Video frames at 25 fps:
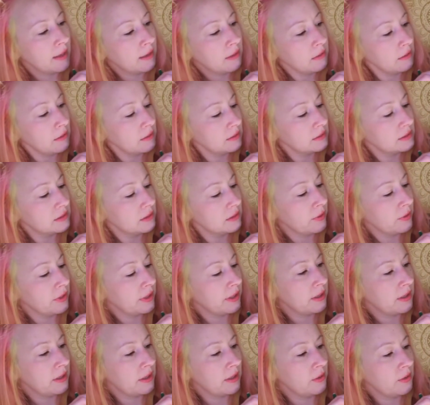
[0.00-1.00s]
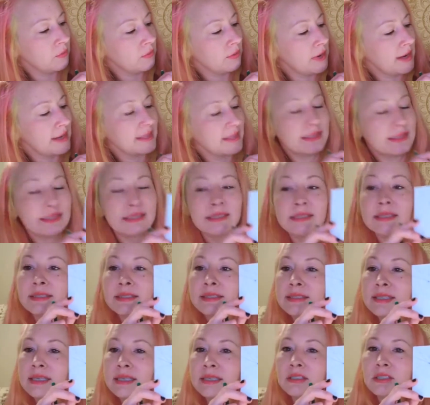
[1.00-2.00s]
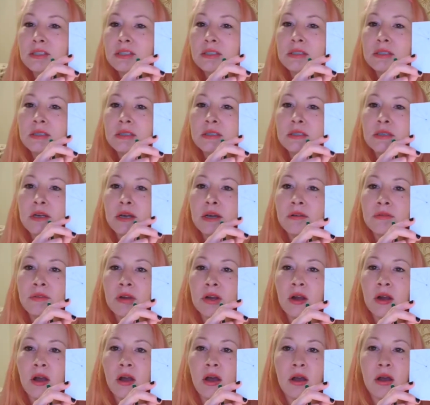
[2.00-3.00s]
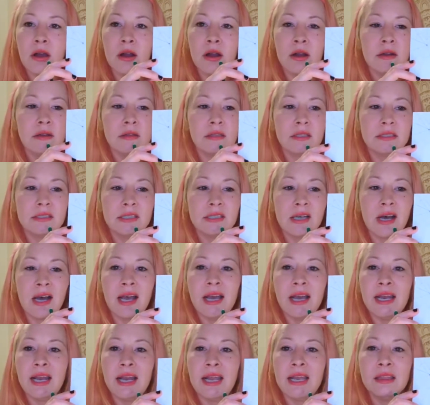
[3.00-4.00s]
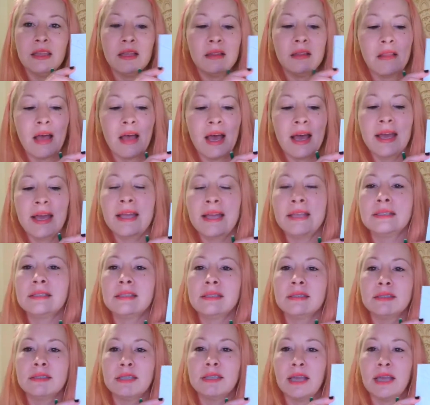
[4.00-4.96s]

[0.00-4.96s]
So we're going to erase the center of our heart, the dot and the lines inside of the